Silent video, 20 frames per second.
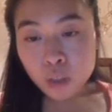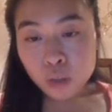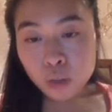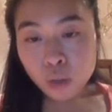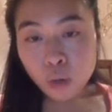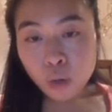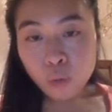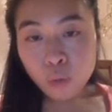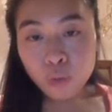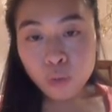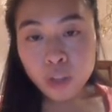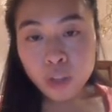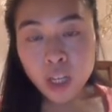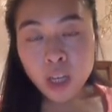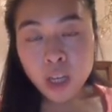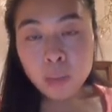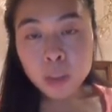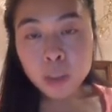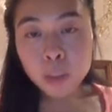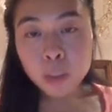So for
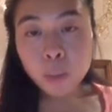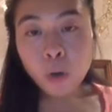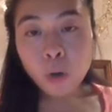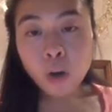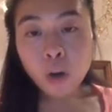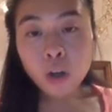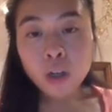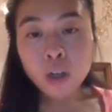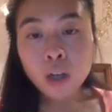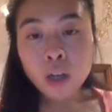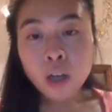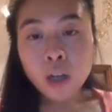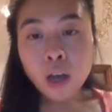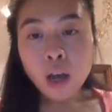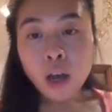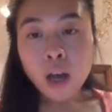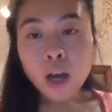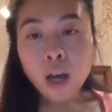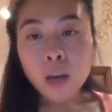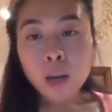the image part,
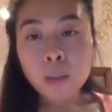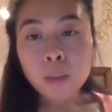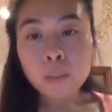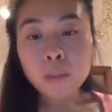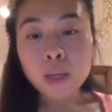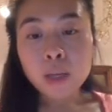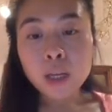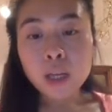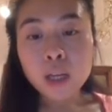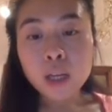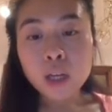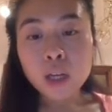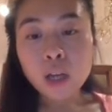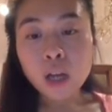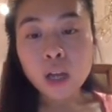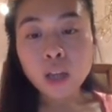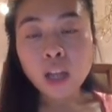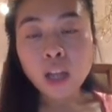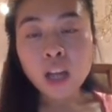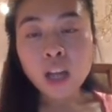
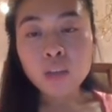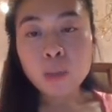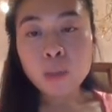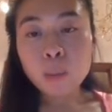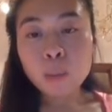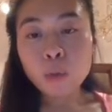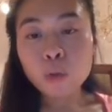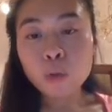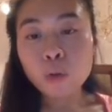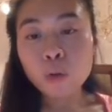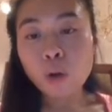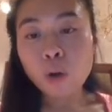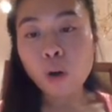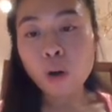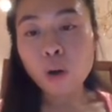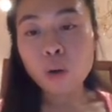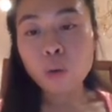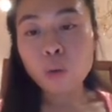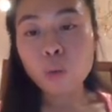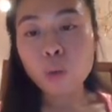a lot of people
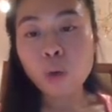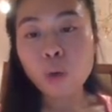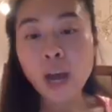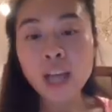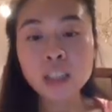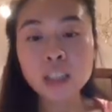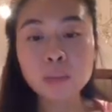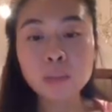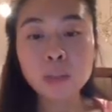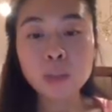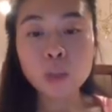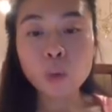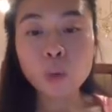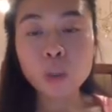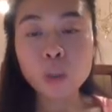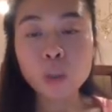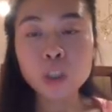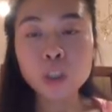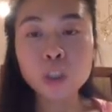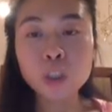will ask me the
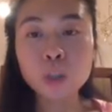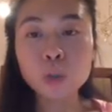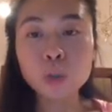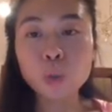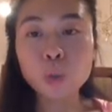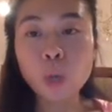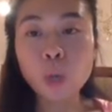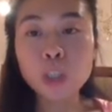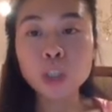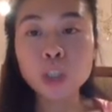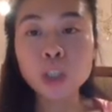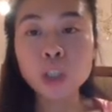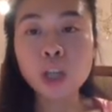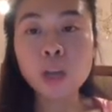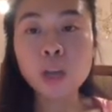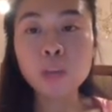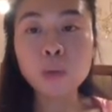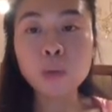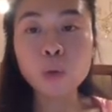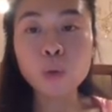question, you know, do I
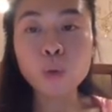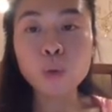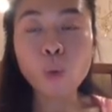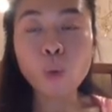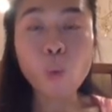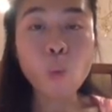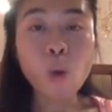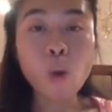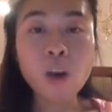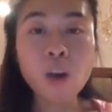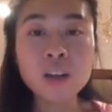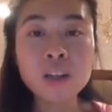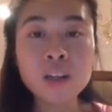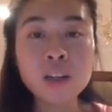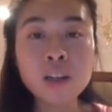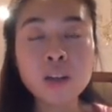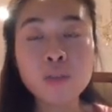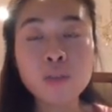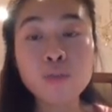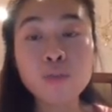just upload
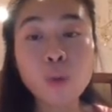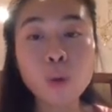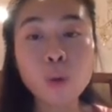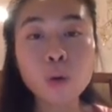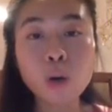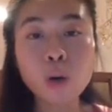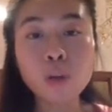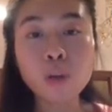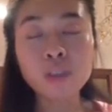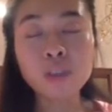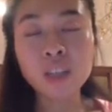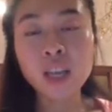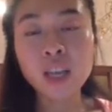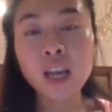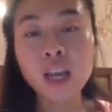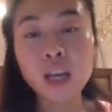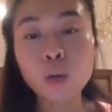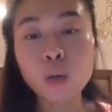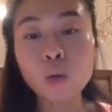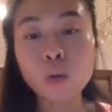one photo of the
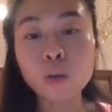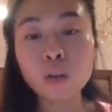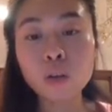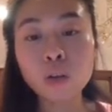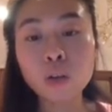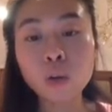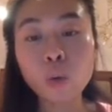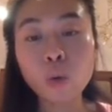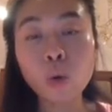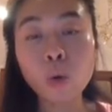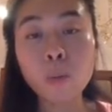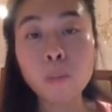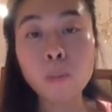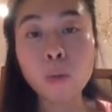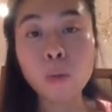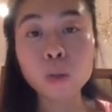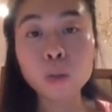can cooler or